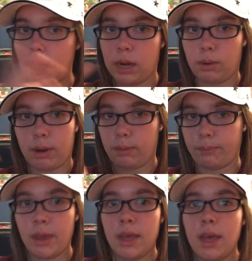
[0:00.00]
I don't know.
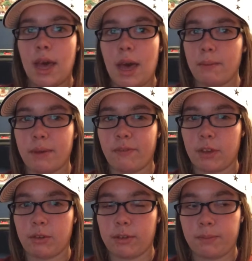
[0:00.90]
I'm
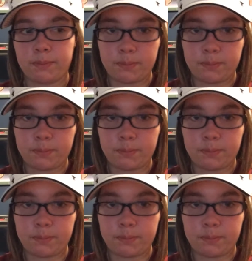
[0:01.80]
confused.